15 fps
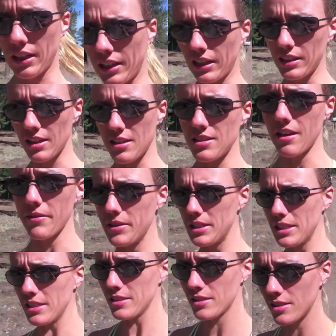like in the
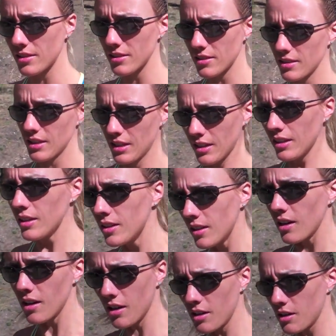70s and
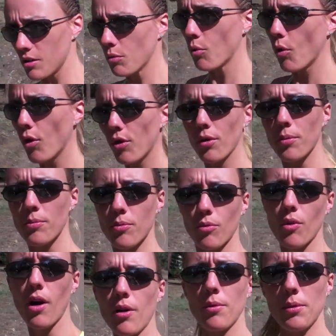uh, warm
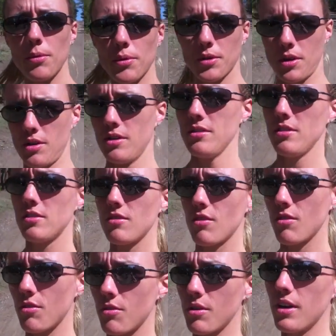while we were gone,
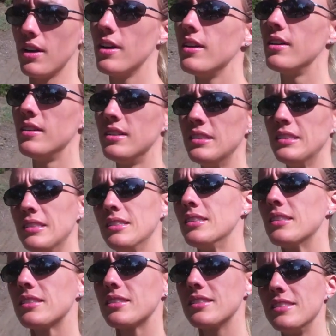so
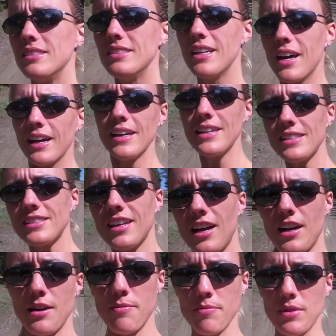it's nice.
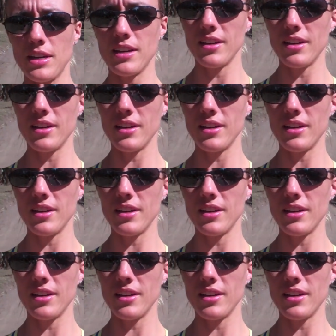I'm